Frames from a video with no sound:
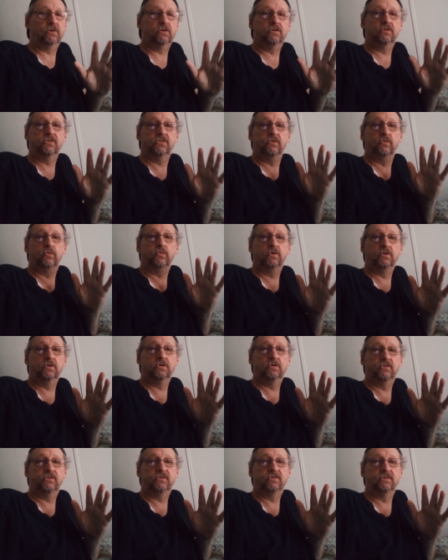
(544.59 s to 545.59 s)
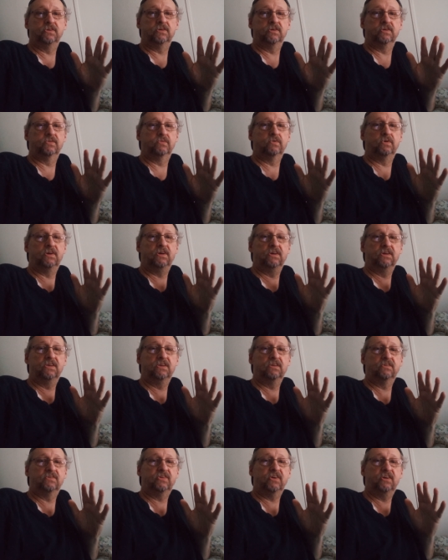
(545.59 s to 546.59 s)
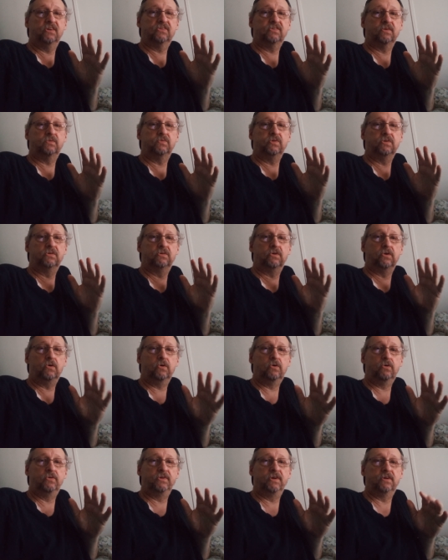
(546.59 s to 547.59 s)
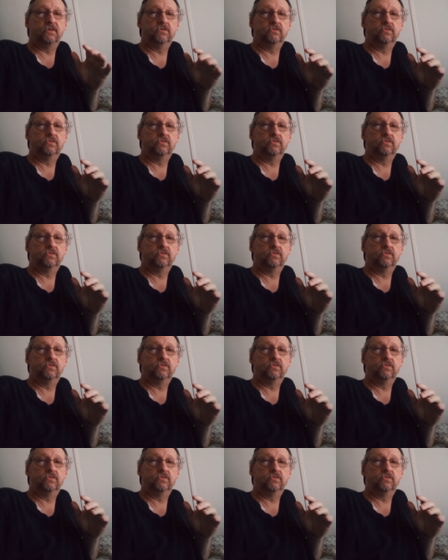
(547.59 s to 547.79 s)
is when I take something cold out of the refrigerator